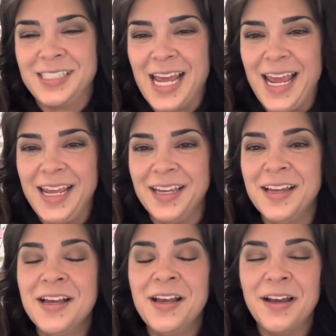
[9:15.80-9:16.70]
Dang.
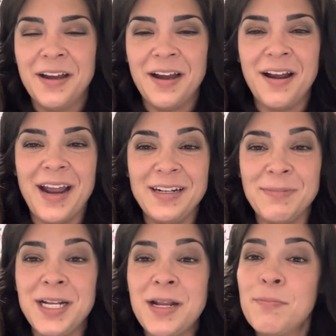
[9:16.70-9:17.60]
All right,
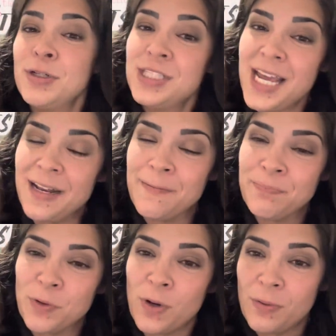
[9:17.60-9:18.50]
my number 10,
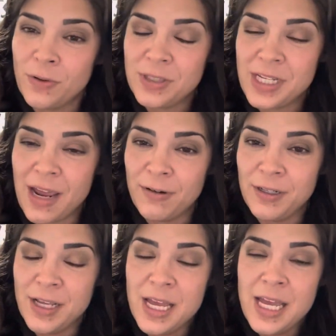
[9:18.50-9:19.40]
Red Rose
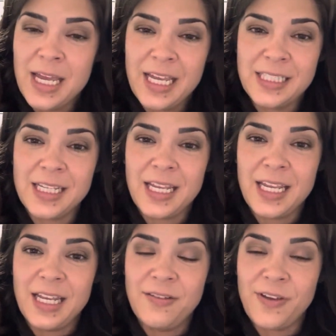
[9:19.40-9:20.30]
Tavern. It's
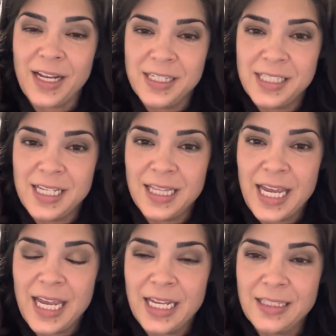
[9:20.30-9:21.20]
in
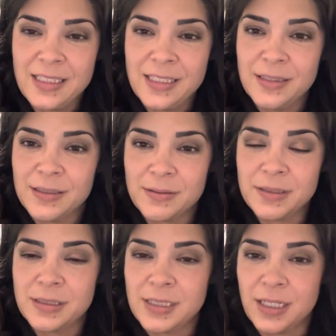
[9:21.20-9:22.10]
Fantasyland,
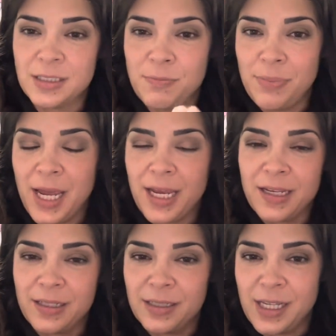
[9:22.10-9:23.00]
tucked
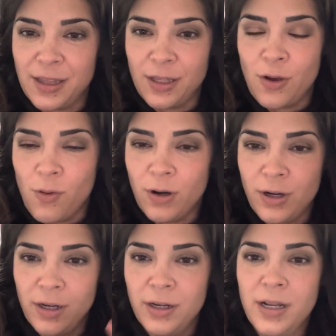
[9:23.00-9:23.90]
back in the
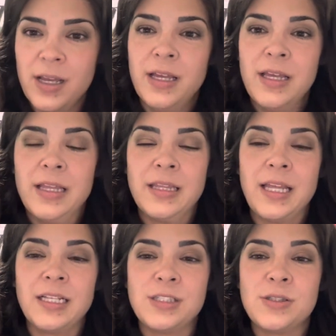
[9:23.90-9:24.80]
corner.
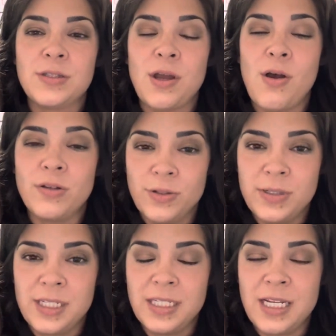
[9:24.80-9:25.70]
That's also a
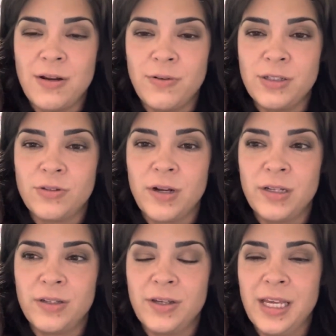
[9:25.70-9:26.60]
sit-down
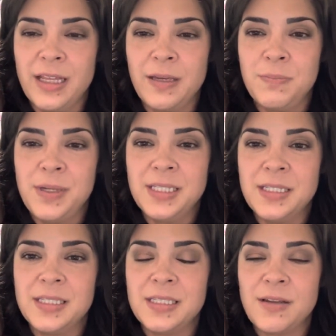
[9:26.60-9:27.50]
restaurant. You can get like
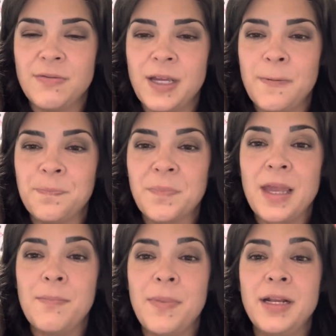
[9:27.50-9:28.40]
pizzas and stuff there.
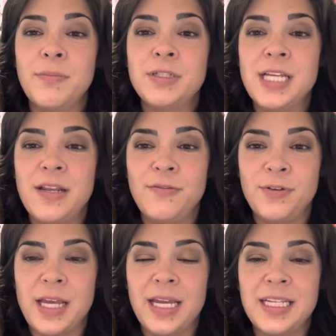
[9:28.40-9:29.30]
My number 10 for
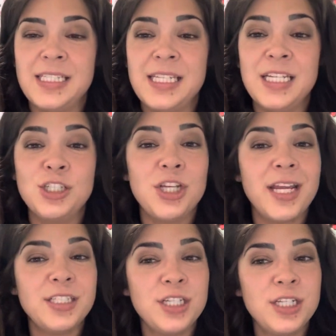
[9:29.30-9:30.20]
that is the
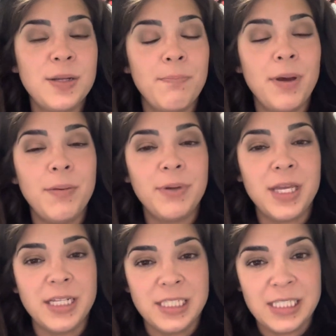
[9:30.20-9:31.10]
Enchanted
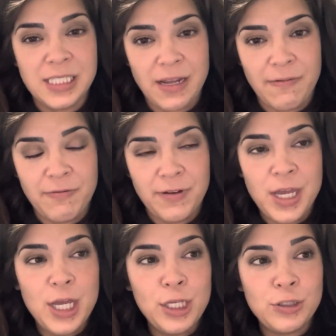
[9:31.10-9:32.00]
Pumpkin Stuff.
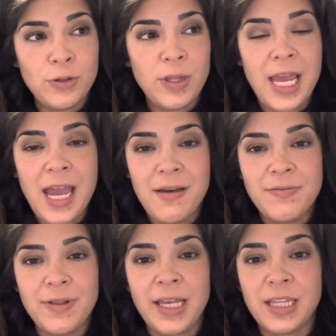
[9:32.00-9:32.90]
So they
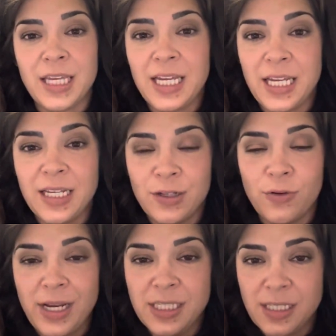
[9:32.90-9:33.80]
have like the
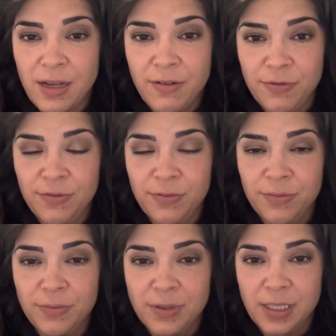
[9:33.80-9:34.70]
gray stuff.
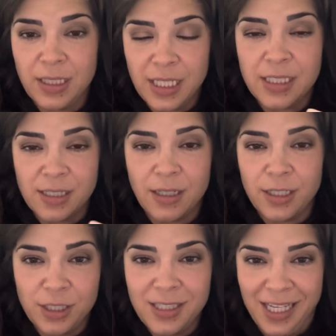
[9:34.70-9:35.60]
It's
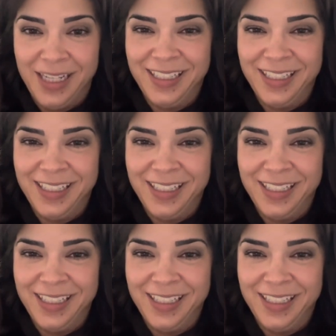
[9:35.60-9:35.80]
delicious.